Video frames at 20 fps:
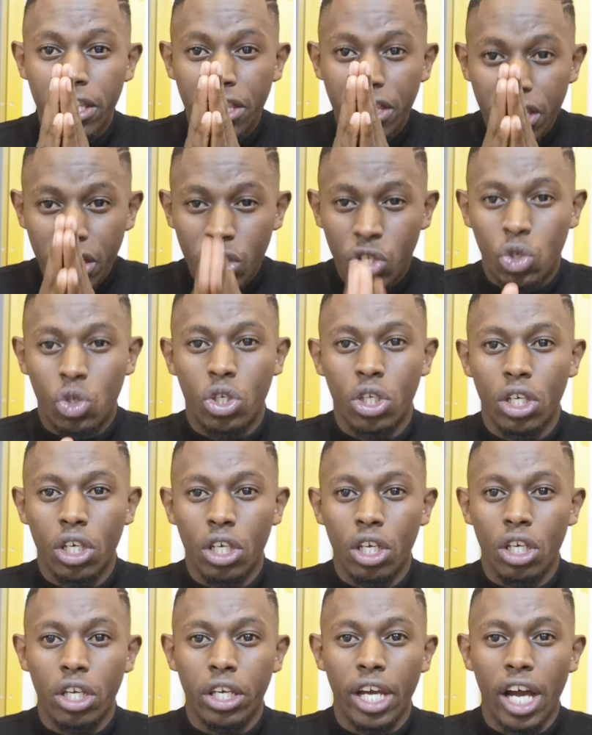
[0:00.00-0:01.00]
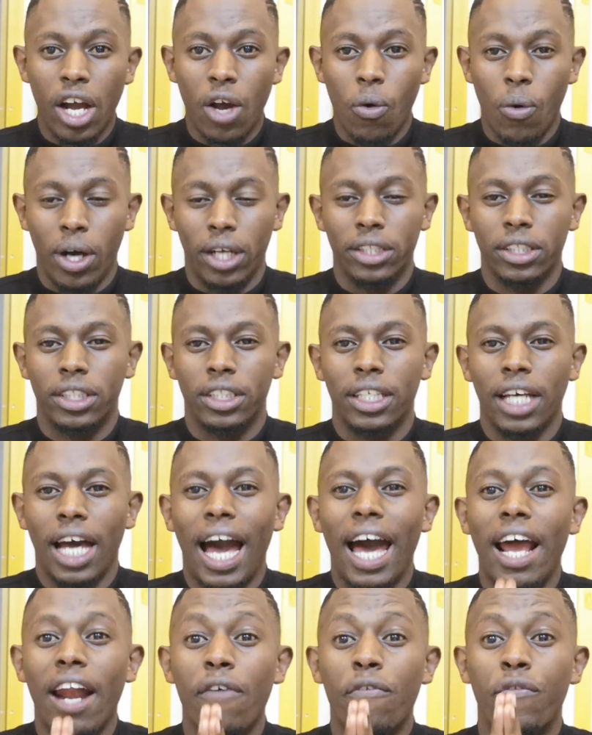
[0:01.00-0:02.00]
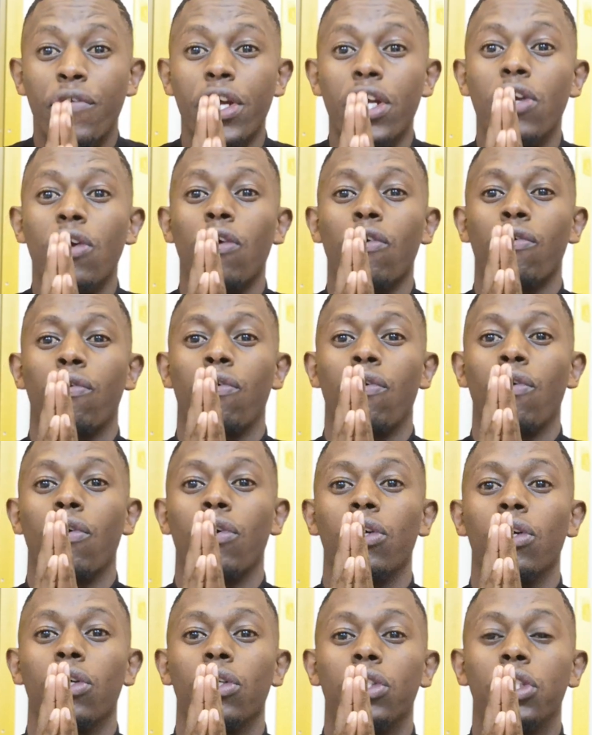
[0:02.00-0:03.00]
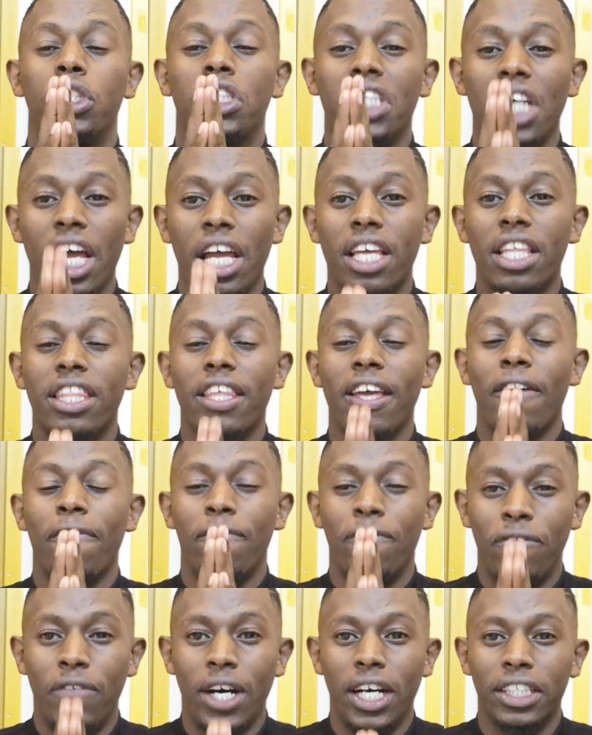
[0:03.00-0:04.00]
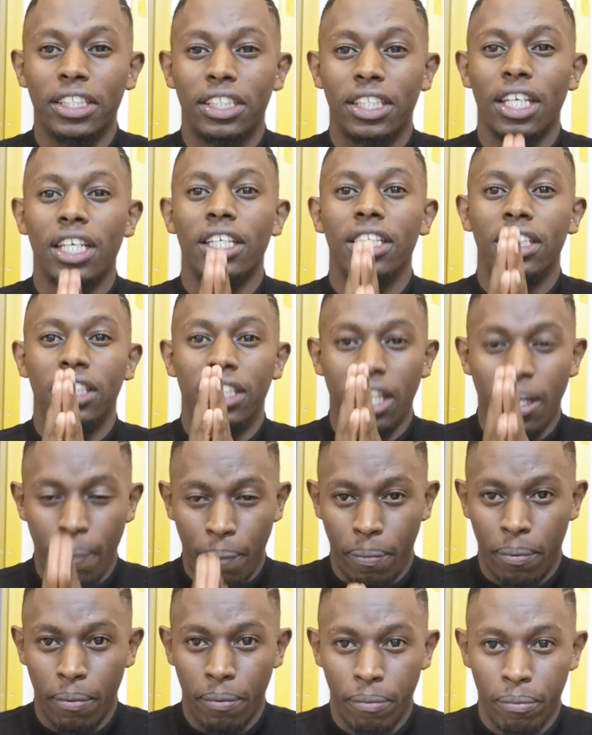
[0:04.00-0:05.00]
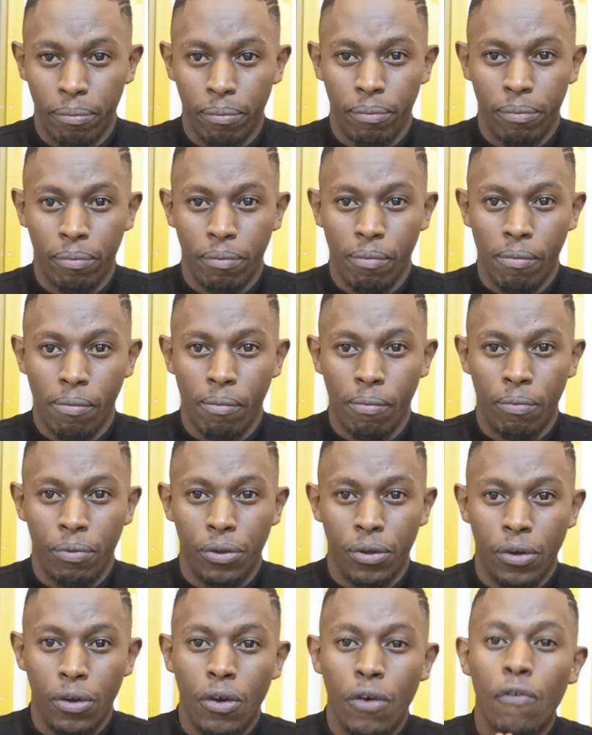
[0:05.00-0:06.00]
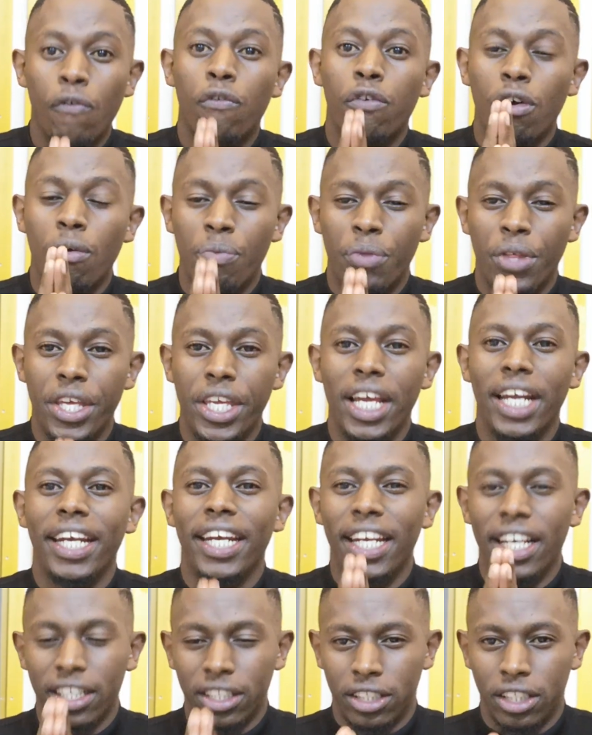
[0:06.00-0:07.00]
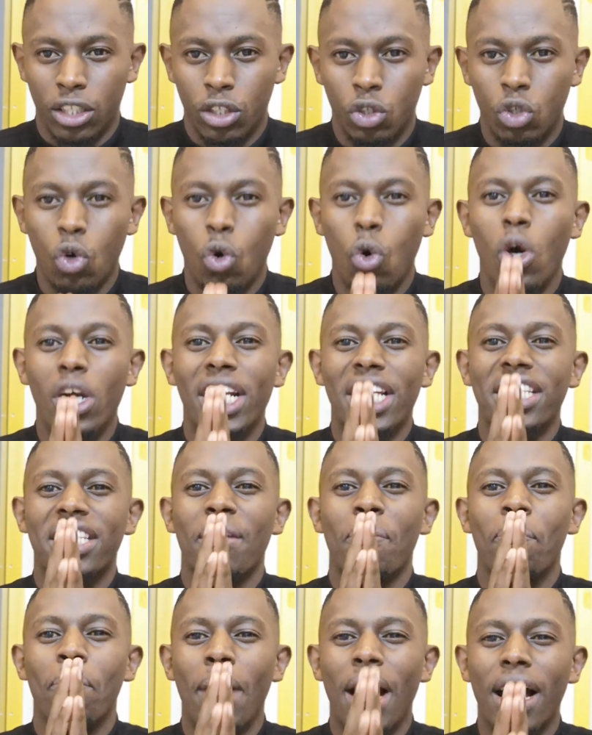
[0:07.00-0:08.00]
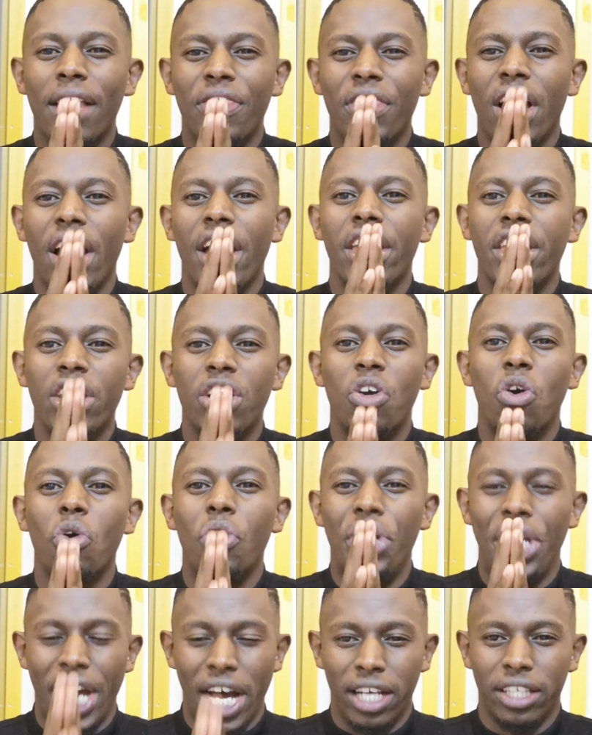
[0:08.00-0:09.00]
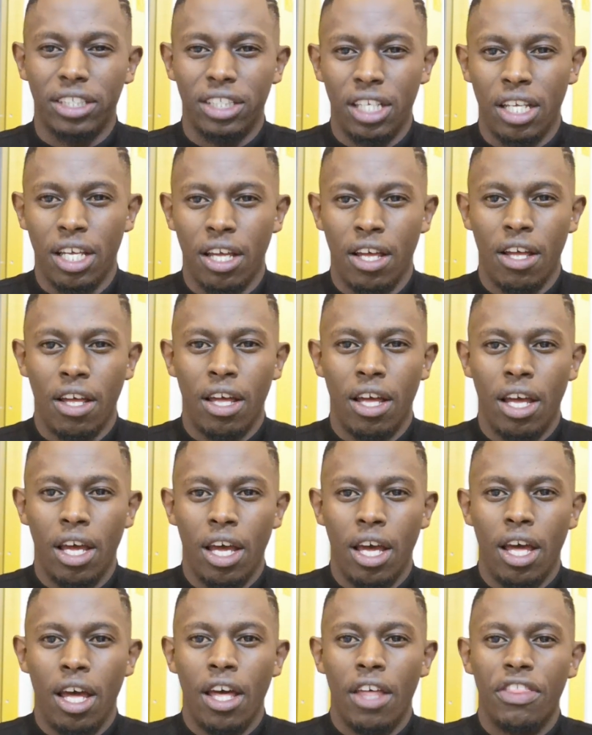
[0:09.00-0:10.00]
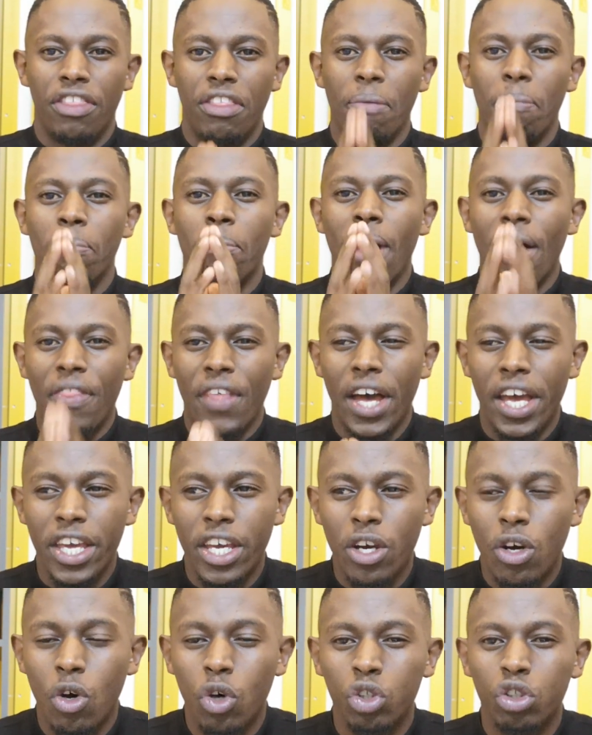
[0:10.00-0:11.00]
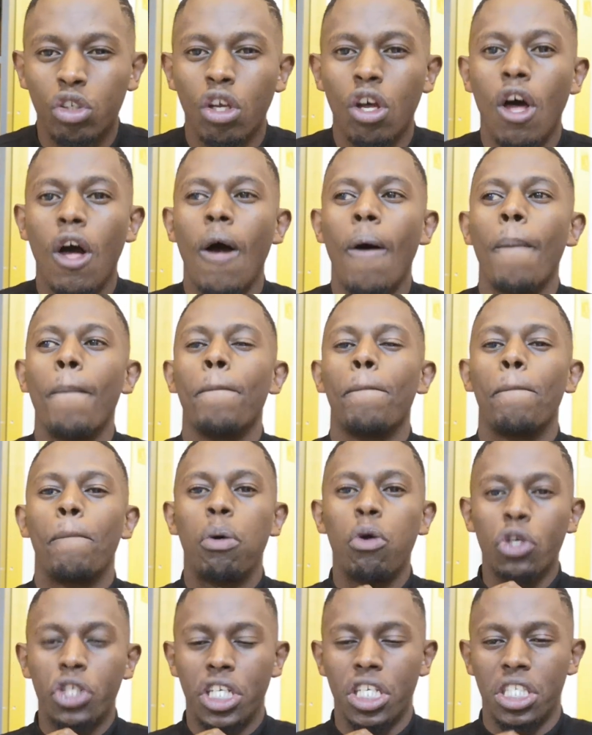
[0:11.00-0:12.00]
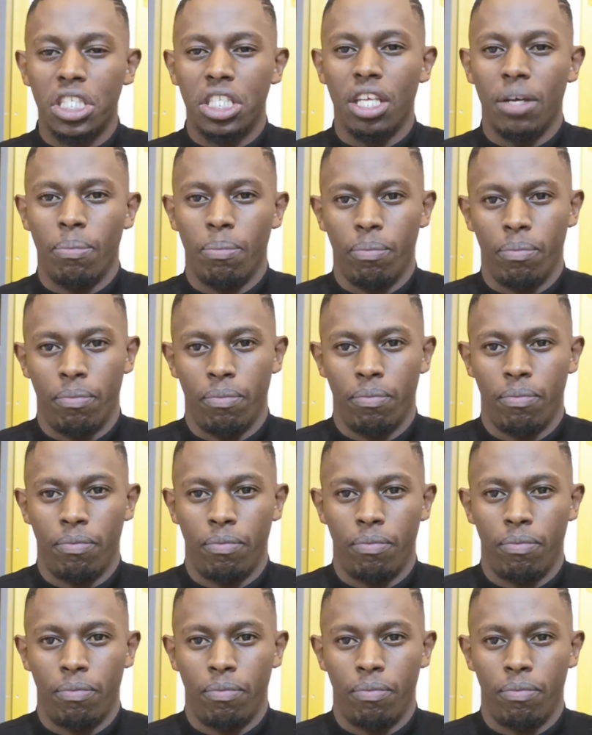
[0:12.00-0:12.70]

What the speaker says: these young ones are afraid of trying their first step from the nest. So what does the mother eagle does? The mother eagle pushes them